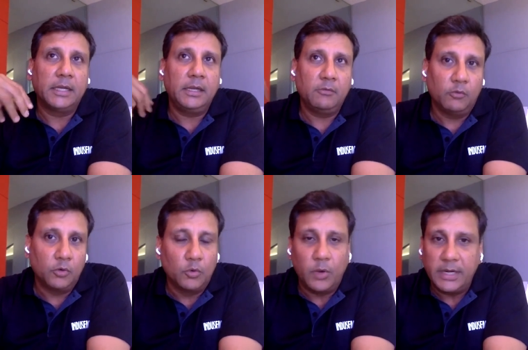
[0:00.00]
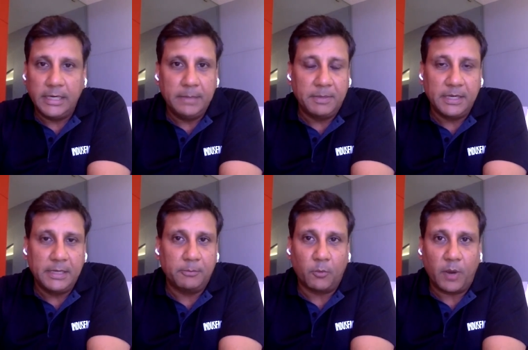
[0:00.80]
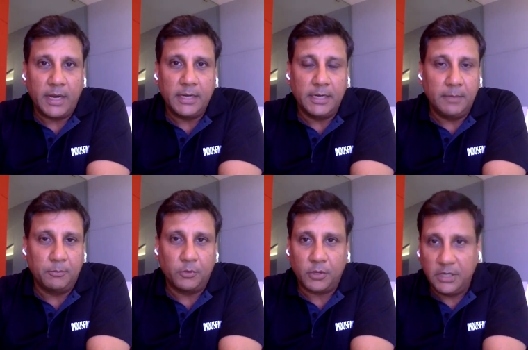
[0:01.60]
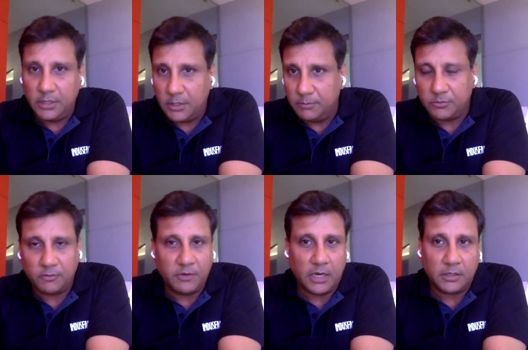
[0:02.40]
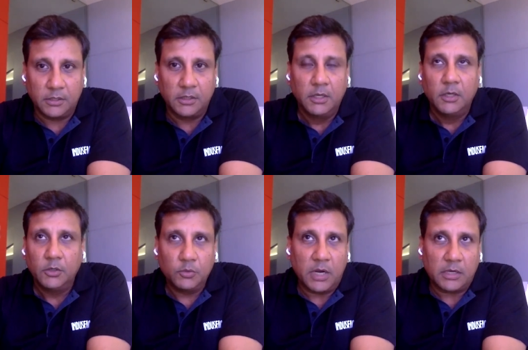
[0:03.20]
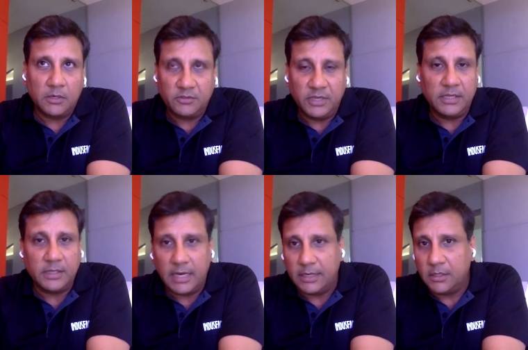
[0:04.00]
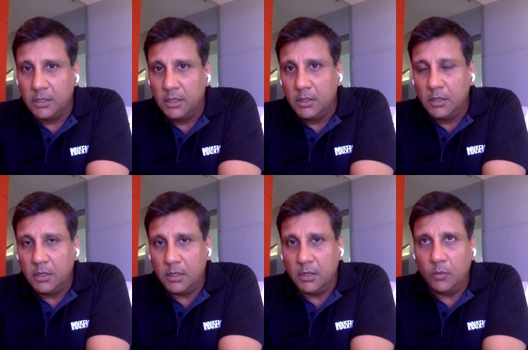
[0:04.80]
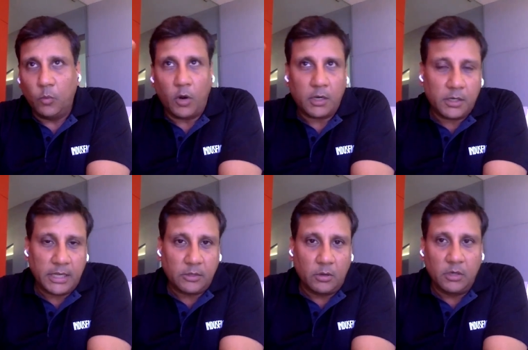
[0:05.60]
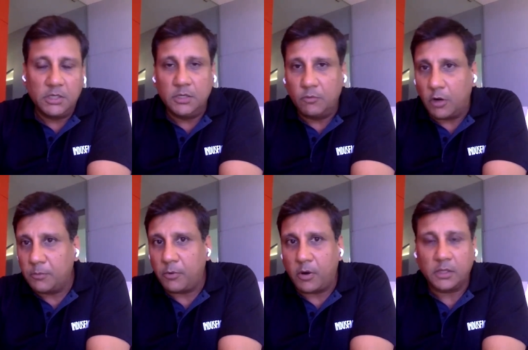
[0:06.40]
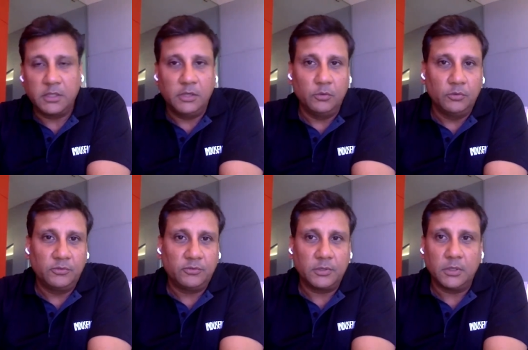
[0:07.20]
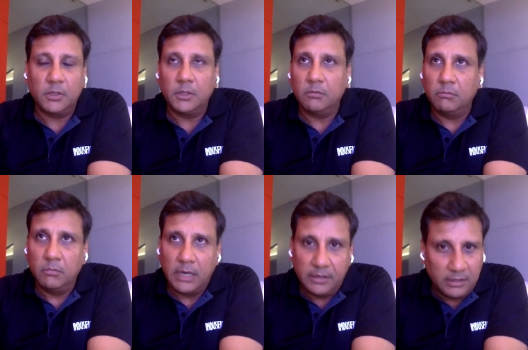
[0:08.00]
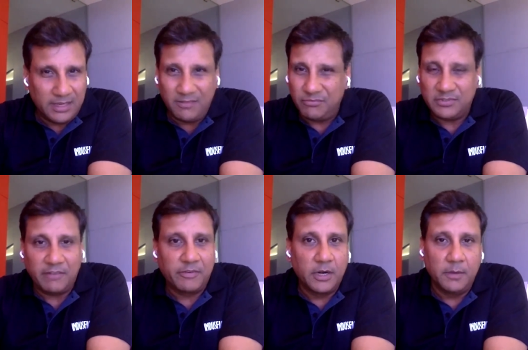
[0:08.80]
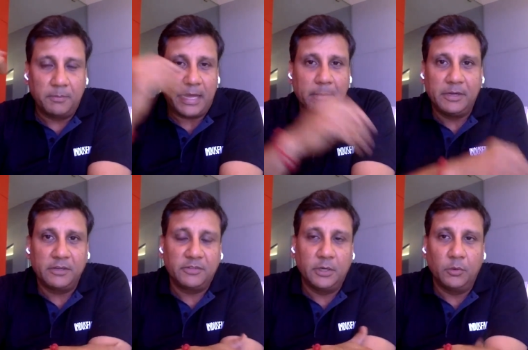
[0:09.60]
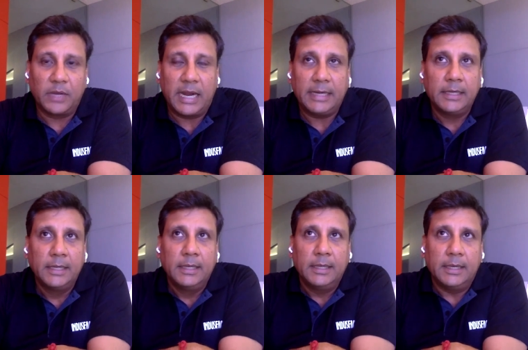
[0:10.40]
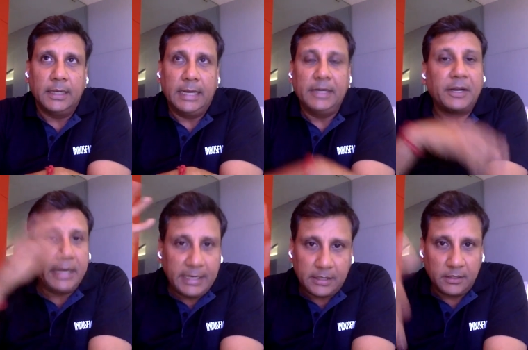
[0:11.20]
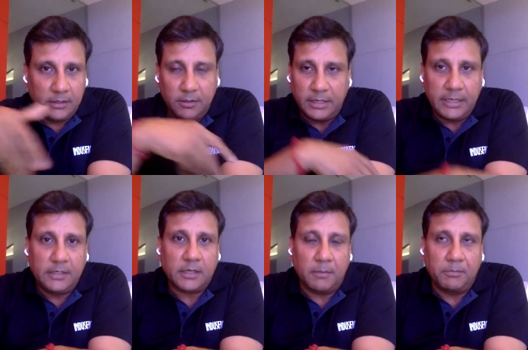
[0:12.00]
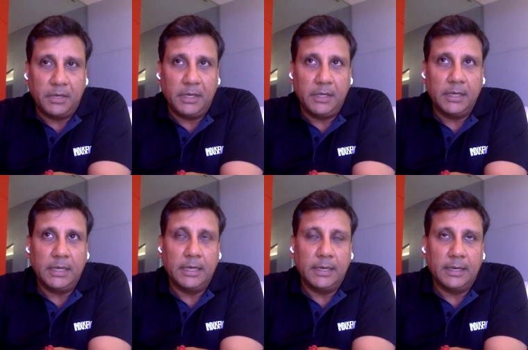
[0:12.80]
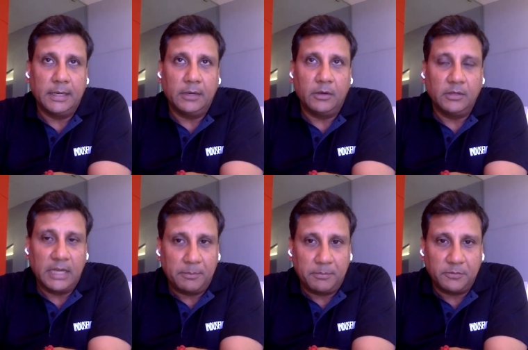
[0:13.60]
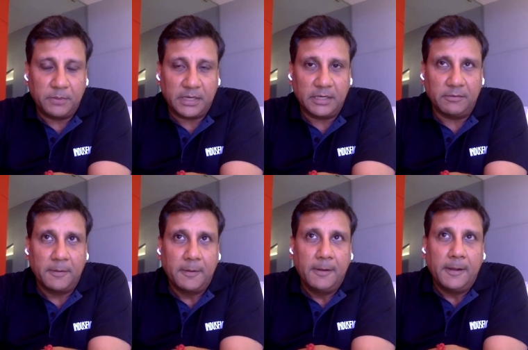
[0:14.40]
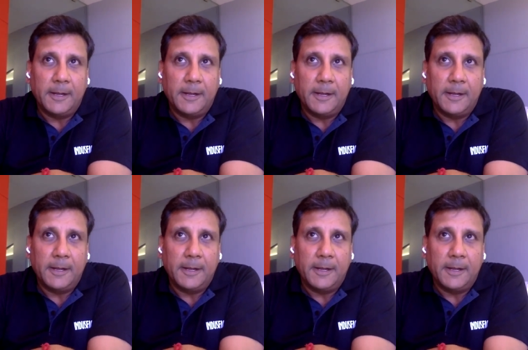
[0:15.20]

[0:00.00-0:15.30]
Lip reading: category would go and independently provide an input in terms of Gartner to Gartner, saying that what technology, what product they use, and they have several parameters they look at and rate the company on that perspective.